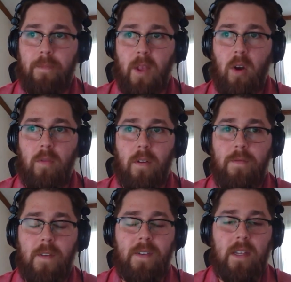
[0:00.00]
over
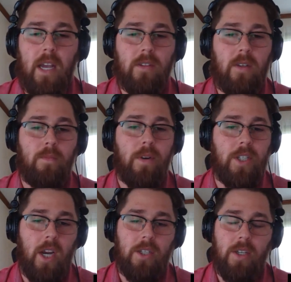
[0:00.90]
50,000
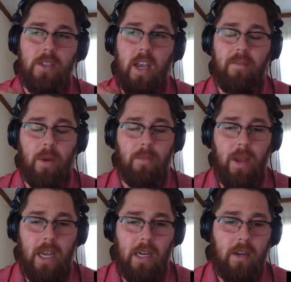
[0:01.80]
projections have been
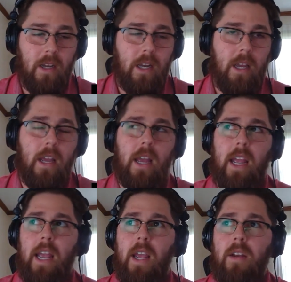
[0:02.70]
made,
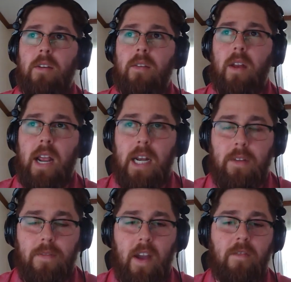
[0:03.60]
and
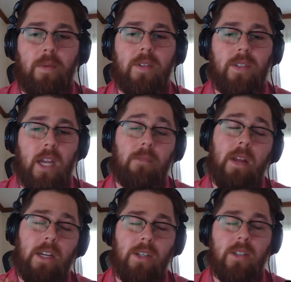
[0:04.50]
85%,
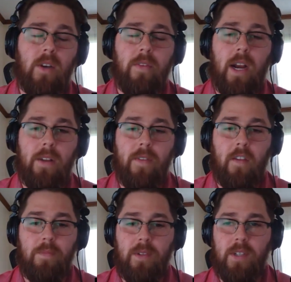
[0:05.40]
actually it's over
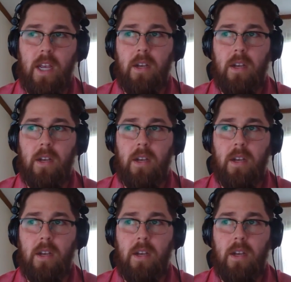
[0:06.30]
85%